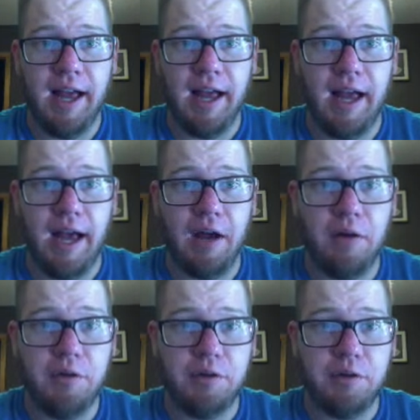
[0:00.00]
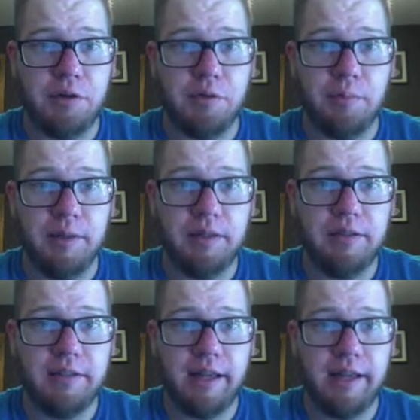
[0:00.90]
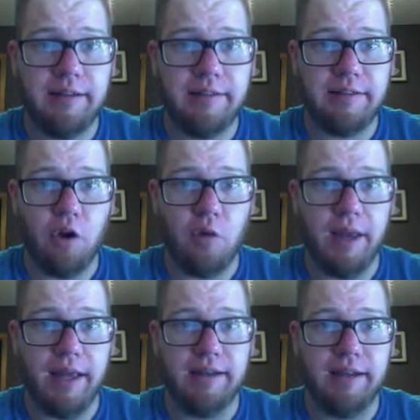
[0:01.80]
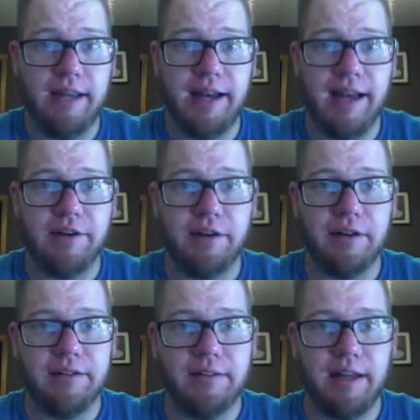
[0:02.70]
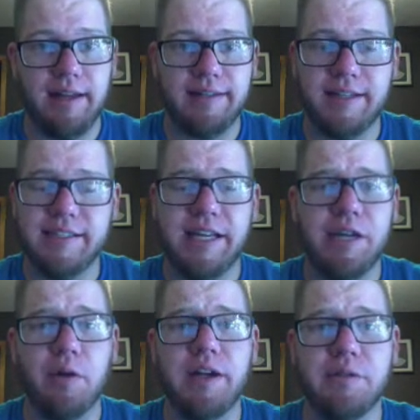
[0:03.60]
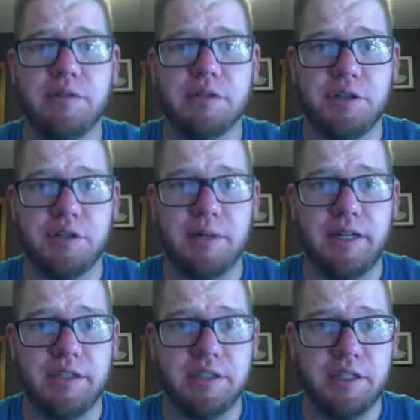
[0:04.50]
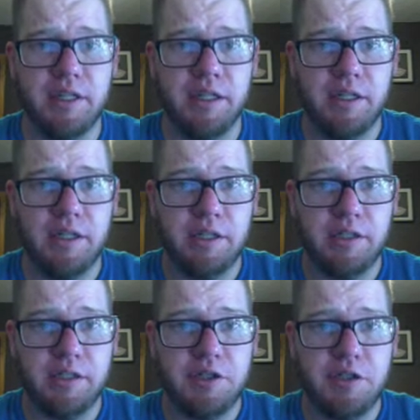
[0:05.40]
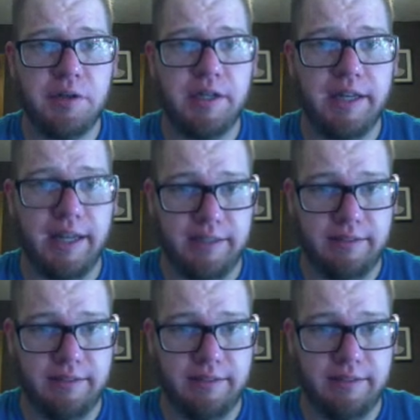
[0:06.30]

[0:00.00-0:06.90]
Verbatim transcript: how do you build a snowman? Hit enter, and it's gonna take you right to a search page. Let's show you again.